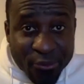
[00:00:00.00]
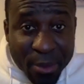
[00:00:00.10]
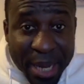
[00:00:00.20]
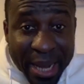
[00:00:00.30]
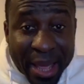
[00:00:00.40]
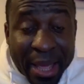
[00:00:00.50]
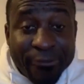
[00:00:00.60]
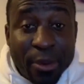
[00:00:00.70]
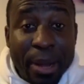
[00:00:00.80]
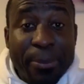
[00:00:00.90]
from the day,
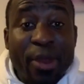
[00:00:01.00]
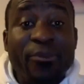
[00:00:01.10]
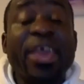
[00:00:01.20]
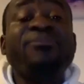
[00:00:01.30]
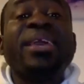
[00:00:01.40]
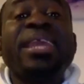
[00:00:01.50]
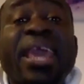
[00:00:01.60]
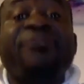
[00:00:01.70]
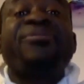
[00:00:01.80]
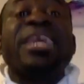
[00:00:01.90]
from the period.
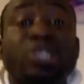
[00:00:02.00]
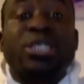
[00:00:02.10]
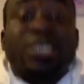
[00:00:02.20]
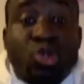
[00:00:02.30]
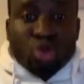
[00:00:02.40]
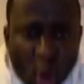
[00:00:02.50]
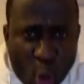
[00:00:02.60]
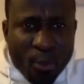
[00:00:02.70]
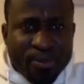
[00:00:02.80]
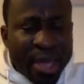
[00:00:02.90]
Even if it is
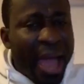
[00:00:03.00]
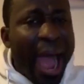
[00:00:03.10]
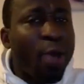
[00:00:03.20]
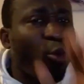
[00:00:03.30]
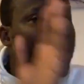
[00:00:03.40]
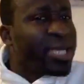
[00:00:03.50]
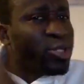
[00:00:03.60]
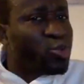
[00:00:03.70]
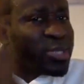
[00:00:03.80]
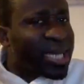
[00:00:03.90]
so,
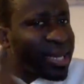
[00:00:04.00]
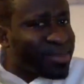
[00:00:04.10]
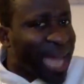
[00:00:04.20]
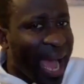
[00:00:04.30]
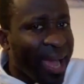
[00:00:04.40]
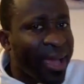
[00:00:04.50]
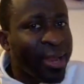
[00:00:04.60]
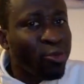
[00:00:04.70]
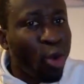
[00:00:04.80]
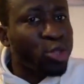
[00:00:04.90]
according to scripture,
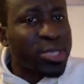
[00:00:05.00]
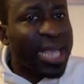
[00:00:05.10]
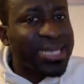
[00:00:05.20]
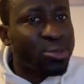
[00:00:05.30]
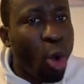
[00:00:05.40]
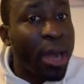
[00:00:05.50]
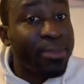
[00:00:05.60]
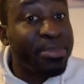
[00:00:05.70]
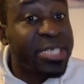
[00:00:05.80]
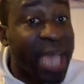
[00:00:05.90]
those things
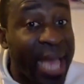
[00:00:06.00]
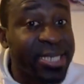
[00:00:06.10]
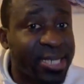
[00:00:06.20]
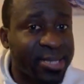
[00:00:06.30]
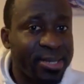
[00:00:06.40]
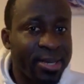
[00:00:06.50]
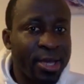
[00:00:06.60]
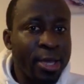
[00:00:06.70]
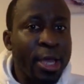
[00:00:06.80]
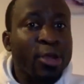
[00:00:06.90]
can not be changed.
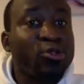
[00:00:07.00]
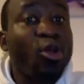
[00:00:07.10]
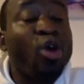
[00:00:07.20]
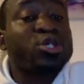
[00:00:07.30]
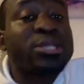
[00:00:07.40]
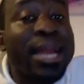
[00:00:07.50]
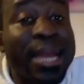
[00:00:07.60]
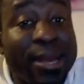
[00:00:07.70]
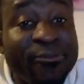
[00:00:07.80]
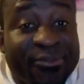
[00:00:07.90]
Those
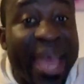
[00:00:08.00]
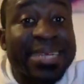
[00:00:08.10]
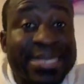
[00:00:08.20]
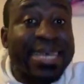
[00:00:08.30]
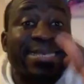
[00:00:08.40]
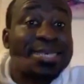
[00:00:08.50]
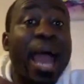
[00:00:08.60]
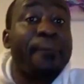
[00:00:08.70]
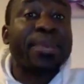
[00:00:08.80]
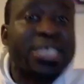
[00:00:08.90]
uh, verdicts
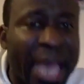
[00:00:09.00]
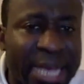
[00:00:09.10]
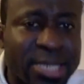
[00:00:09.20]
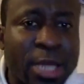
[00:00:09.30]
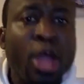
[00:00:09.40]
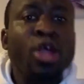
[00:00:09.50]
can be changed.